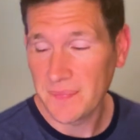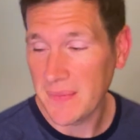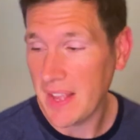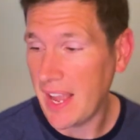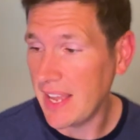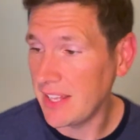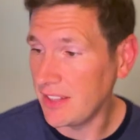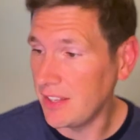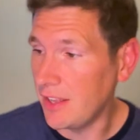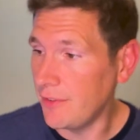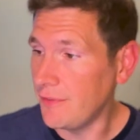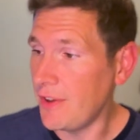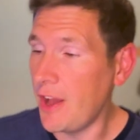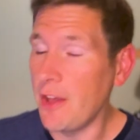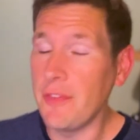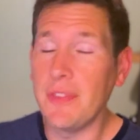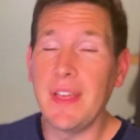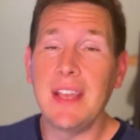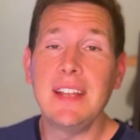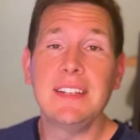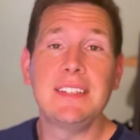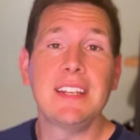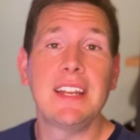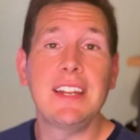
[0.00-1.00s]
I love how
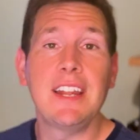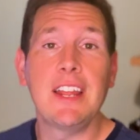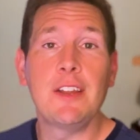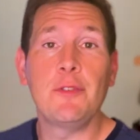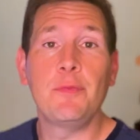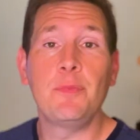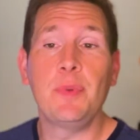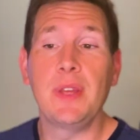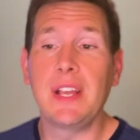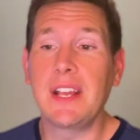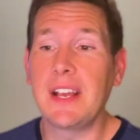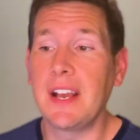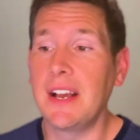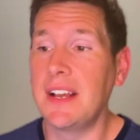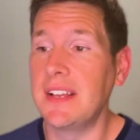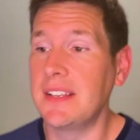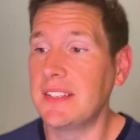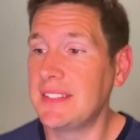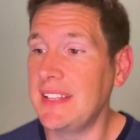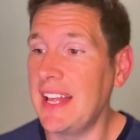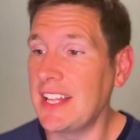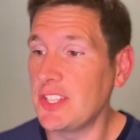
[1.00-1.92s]
they did it because